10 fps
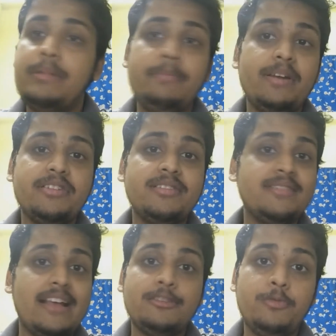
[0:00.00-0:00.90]

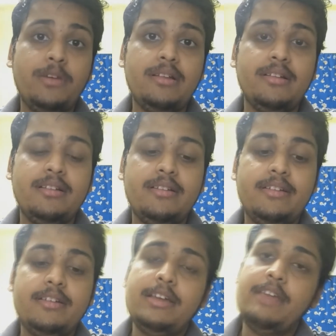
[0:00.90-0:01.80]
preparations as well.
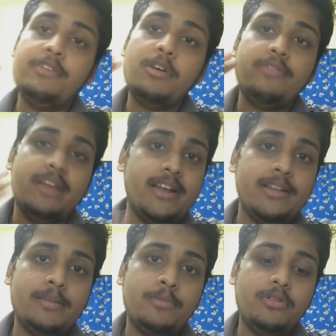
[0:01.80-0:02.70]
If you have any
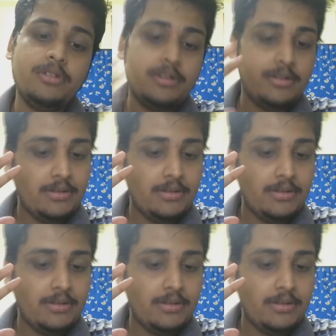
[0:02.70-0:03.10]
other book,